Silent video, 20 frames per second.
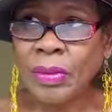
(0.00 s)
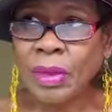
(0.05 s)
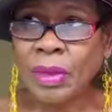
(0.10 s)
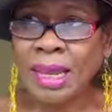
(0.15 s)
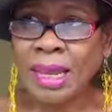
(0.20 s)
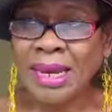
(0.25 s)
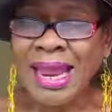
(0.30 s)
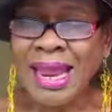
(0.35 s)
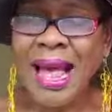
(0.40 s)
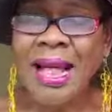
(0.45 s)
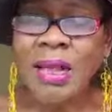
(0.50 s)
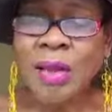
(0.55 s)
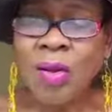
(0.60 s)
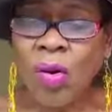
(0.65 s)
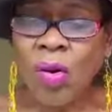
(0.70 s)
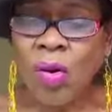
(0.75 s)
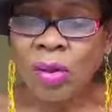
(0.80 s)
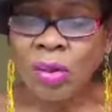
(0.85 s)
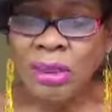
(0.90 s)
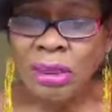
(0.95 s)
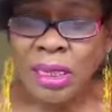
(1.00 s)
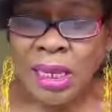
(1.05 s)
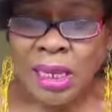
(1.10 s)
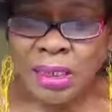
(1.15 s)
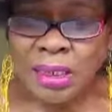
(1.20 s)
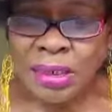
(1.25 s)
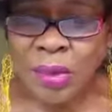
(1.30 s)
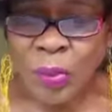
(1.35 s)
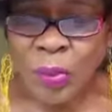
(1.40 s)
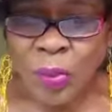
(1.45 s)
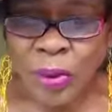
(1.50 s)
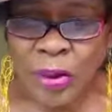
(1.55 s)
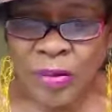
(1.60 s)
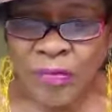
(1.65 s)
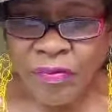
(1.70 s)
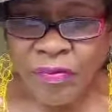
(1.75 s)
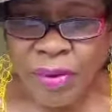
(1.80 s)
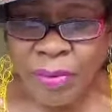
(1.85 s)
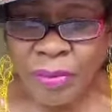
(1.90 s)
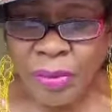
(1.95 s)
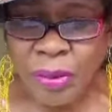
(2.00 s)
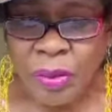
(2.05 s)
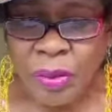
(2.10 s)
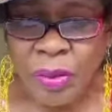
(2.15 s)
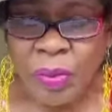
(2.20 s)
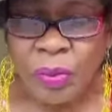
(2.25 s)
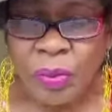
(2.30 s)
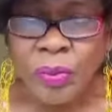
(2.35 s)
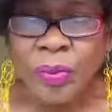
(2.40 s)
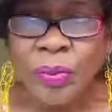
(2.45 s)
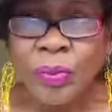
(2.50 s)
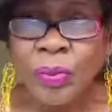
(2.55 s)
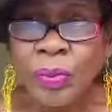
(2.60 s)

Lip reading: that alcohol takes away from you,